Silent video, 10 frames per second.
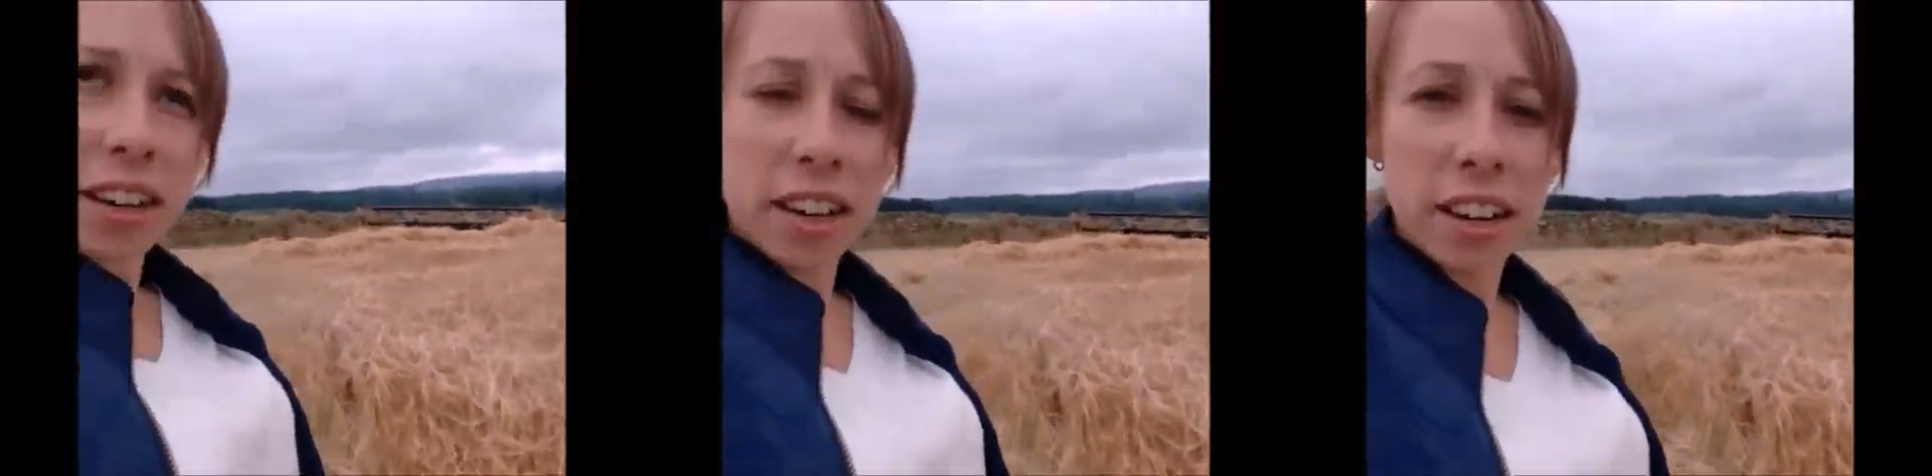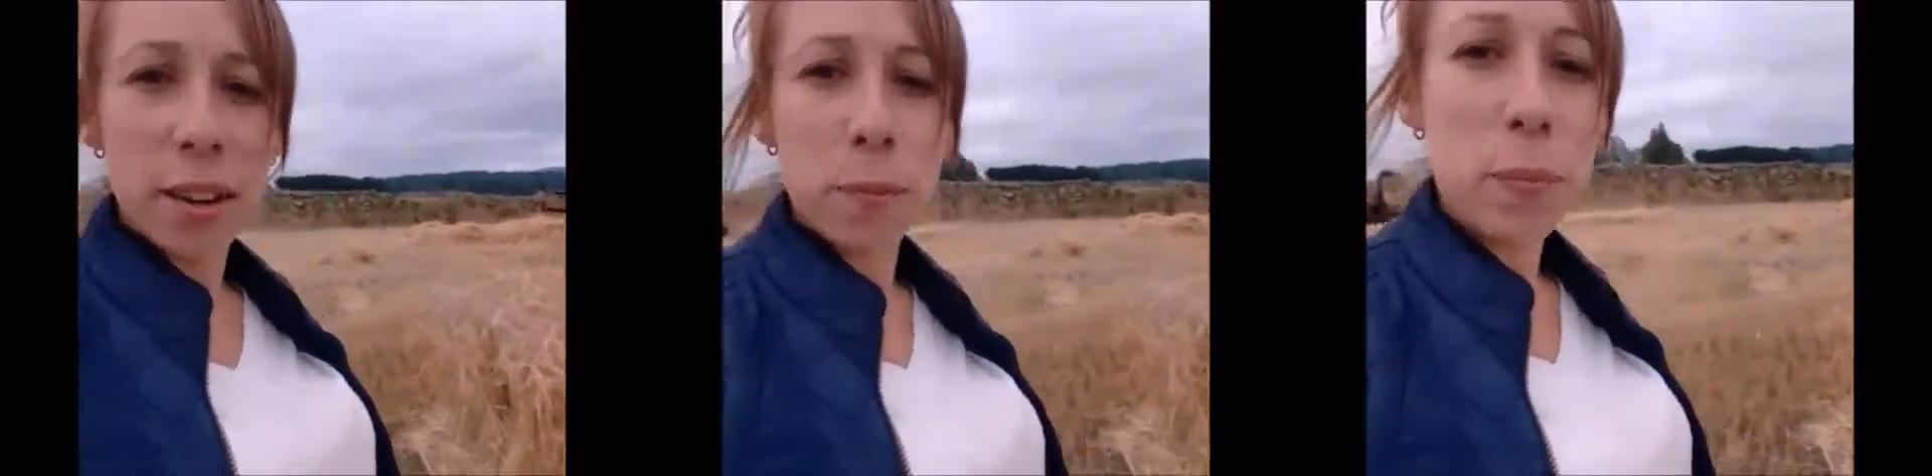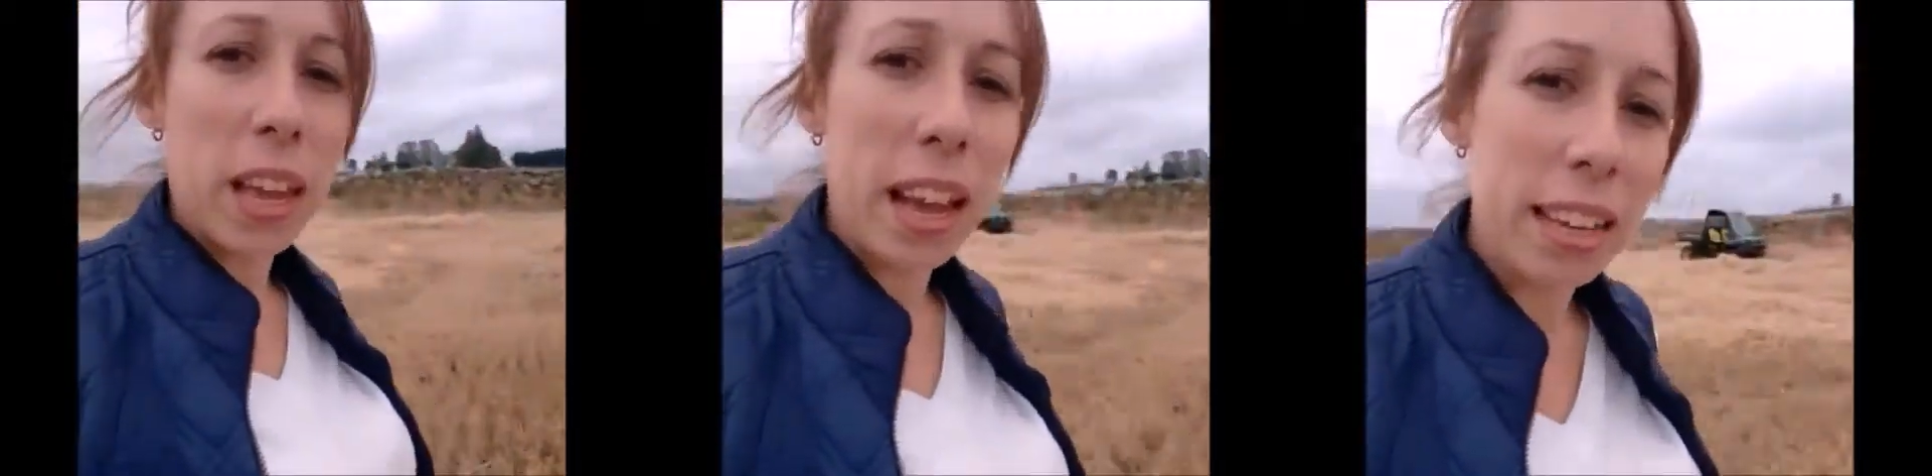here
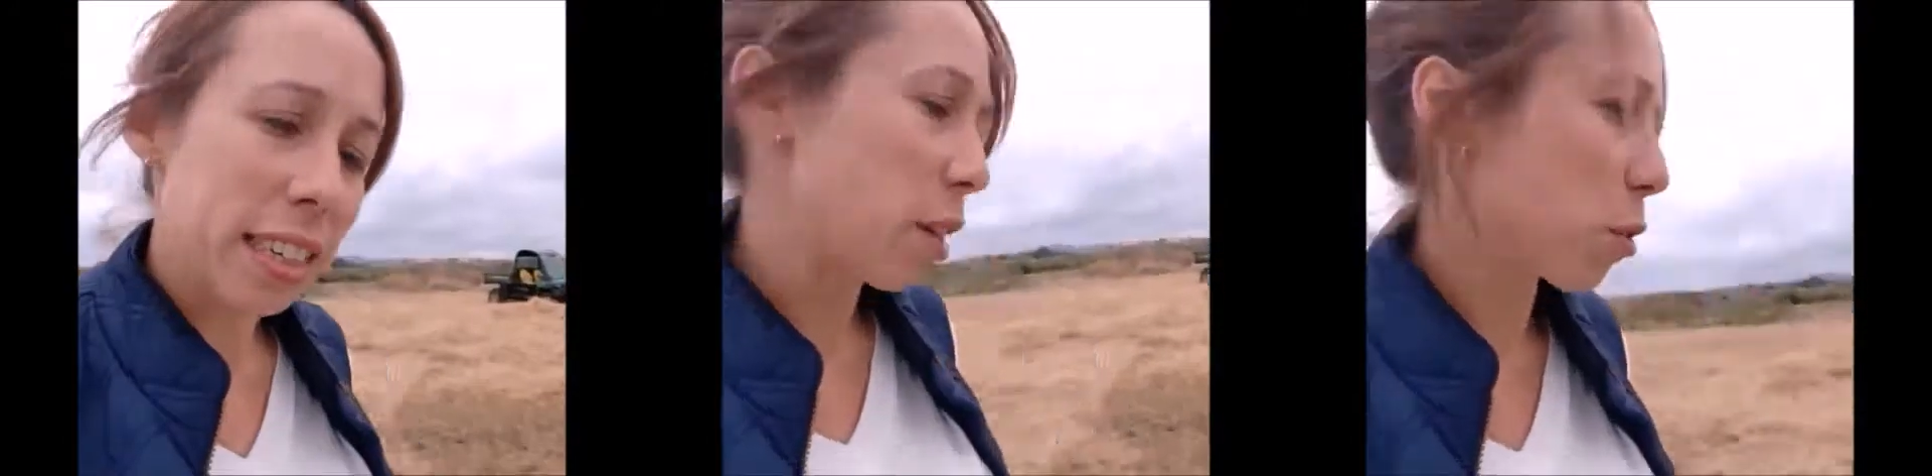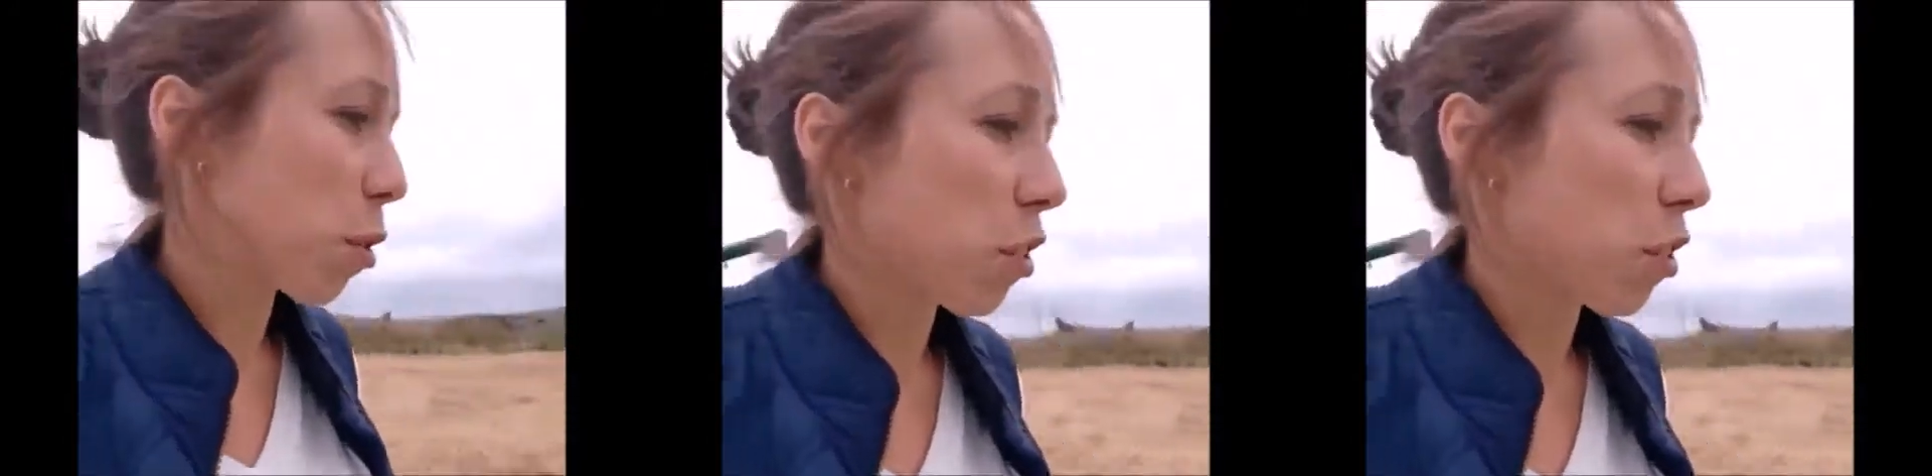and I'll go over